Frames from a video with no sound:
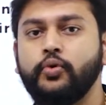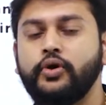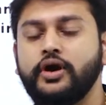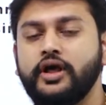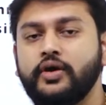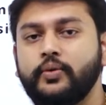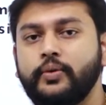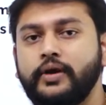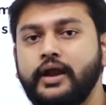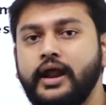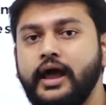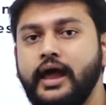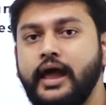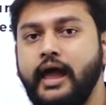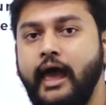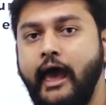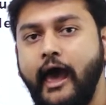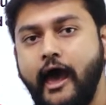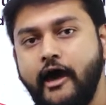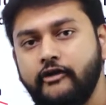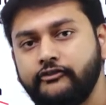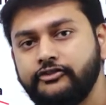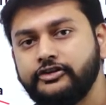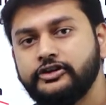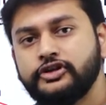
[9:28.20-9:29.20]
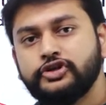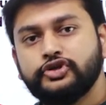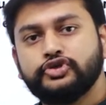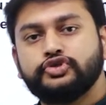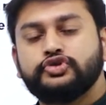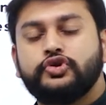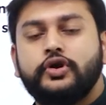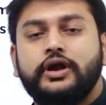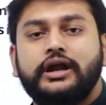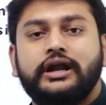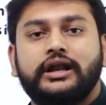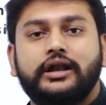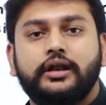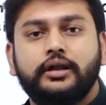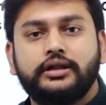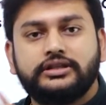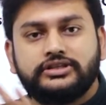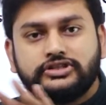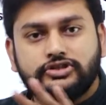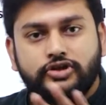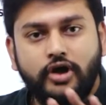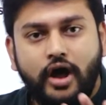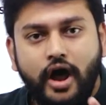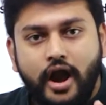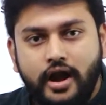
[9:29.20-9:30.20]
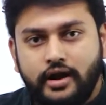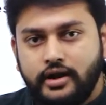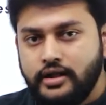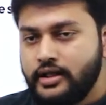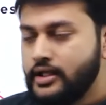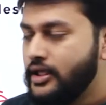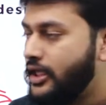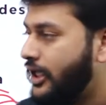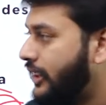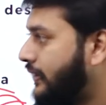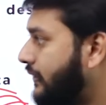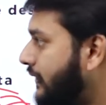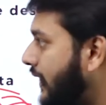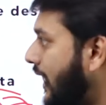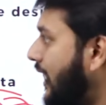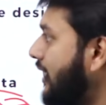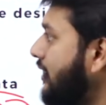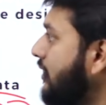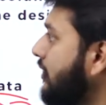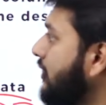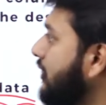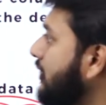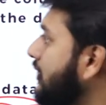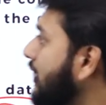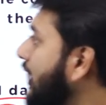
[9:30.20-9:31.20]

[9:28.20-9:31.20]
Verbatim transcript: whatever I have, so it will sort. Then